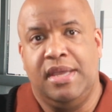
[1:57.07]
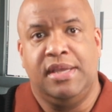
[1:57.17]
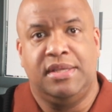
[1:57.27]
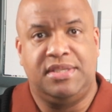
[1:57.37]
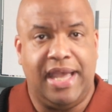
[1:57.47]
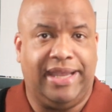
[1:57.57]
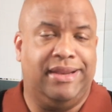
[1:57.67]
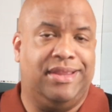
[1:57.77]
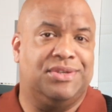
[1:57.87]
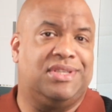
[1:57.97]
Second,
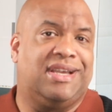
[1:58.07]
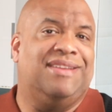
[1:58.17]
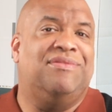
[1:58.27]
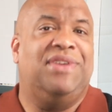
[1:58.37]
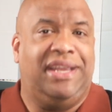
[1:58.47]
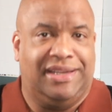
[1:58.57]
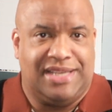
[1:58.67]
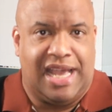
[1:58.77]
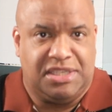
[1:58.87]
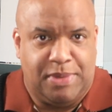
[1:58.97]
there's the convenience
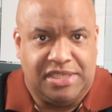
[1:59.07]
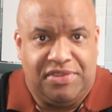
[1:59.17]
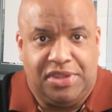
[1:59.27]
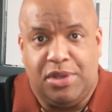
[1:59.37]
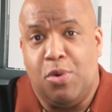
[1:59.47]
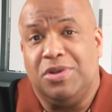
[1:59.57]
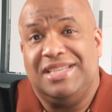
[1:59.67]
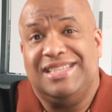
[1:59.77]
aspect of it. The course is